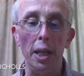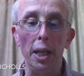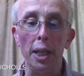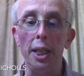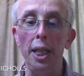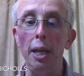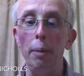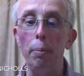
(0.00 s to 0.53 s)

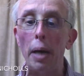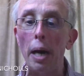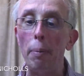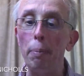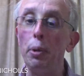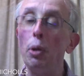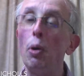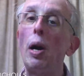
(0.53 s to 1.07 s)
Keep
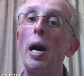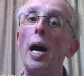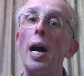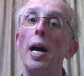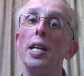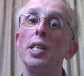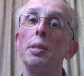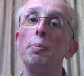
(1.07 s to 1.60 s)
up your
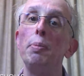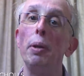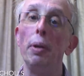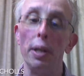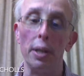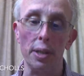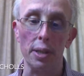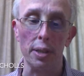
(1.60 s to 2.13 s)
high
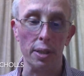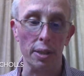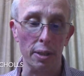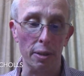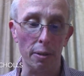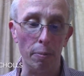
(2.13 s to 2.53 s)
spirits.